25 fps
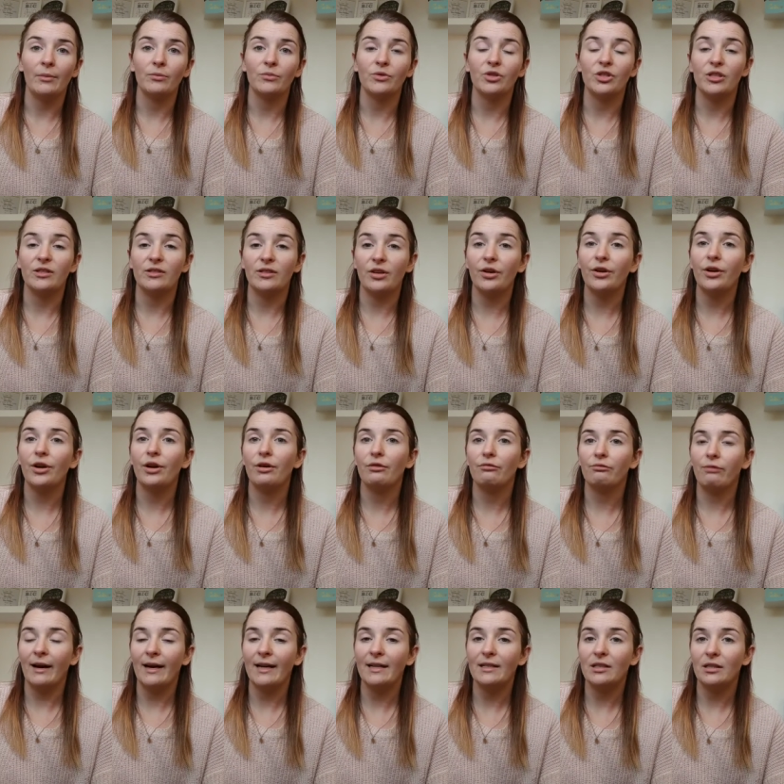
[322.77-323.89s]
She's gonna
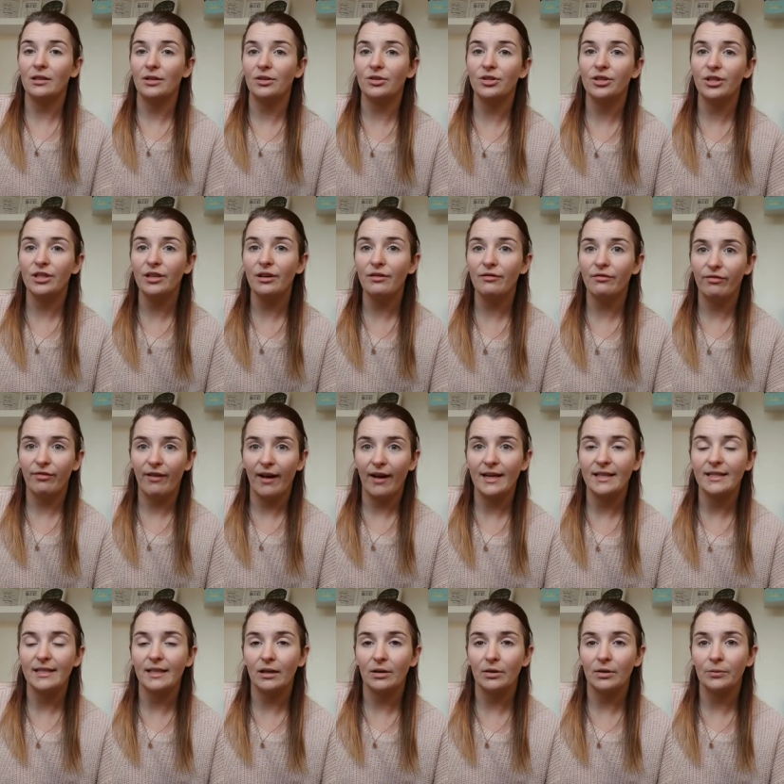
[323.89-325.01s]
write to London and
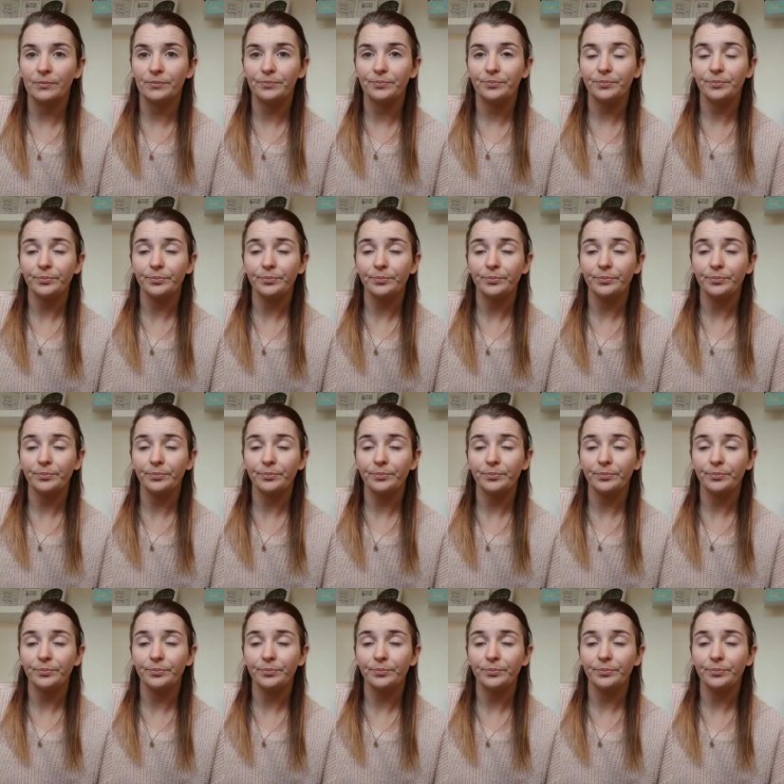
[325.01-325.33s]
find out